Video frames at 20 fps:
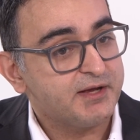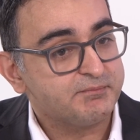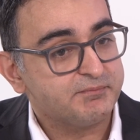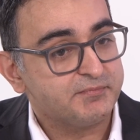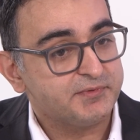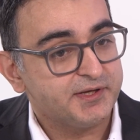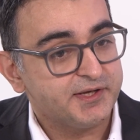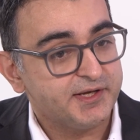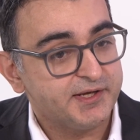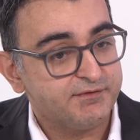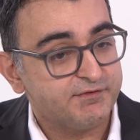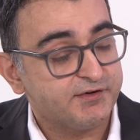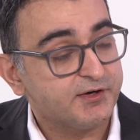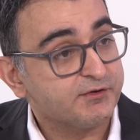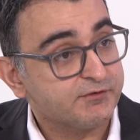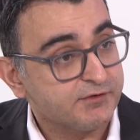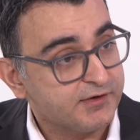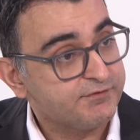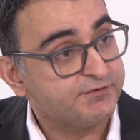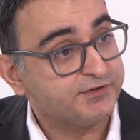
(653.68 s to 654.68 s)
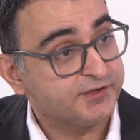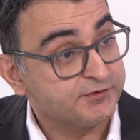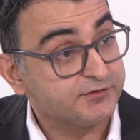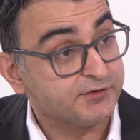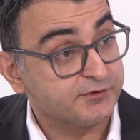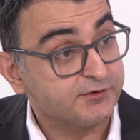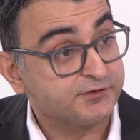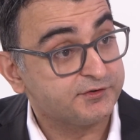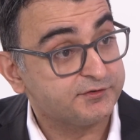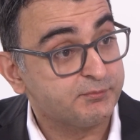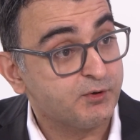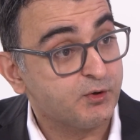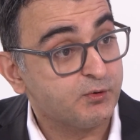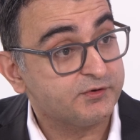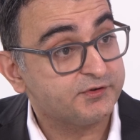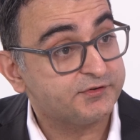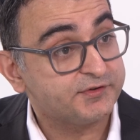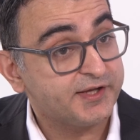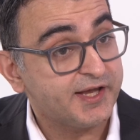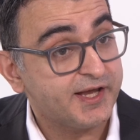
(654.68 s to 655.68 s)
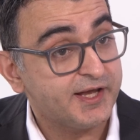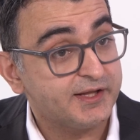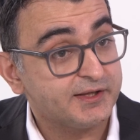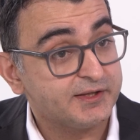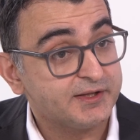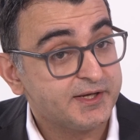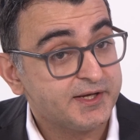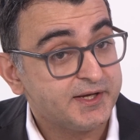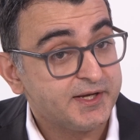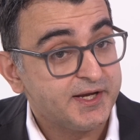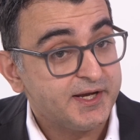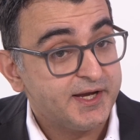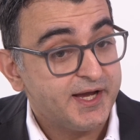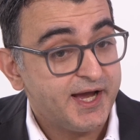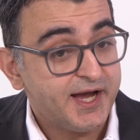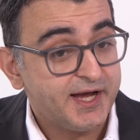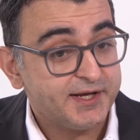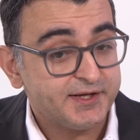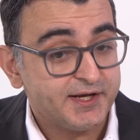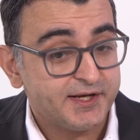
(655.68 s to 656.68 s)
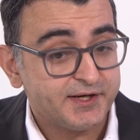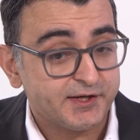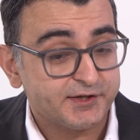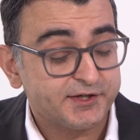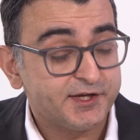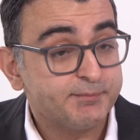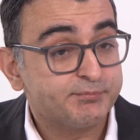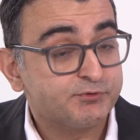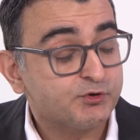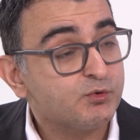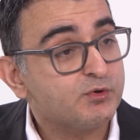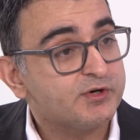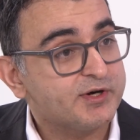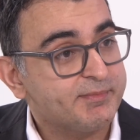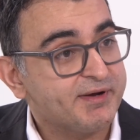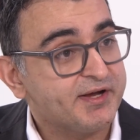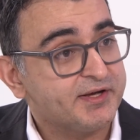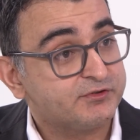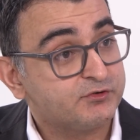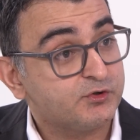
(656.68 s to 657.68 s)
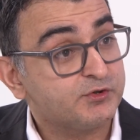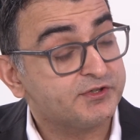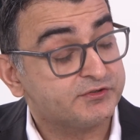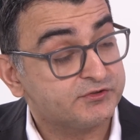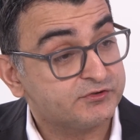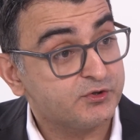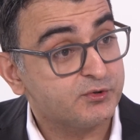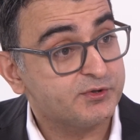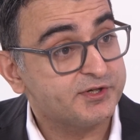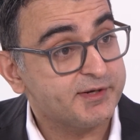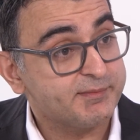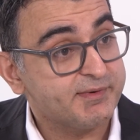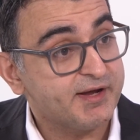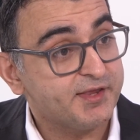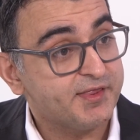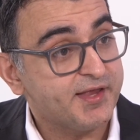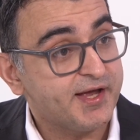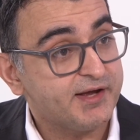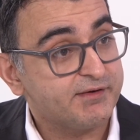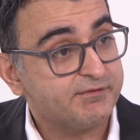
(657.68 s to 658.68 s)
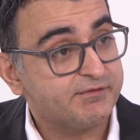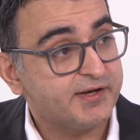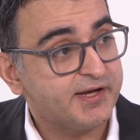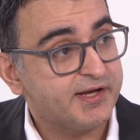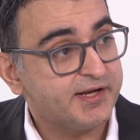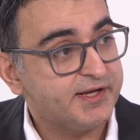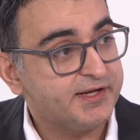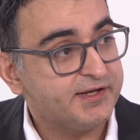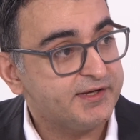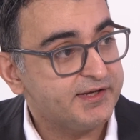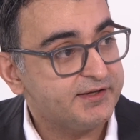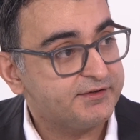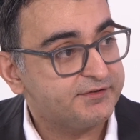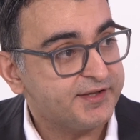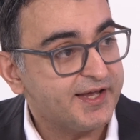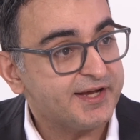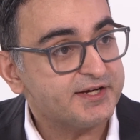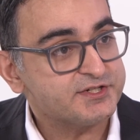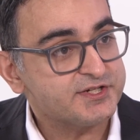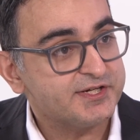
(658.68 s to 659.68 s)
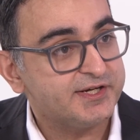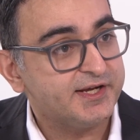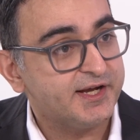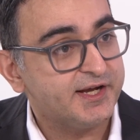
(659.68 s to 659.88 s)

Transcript: Even though if it's on a small scale. And I keep talking about that it's actually an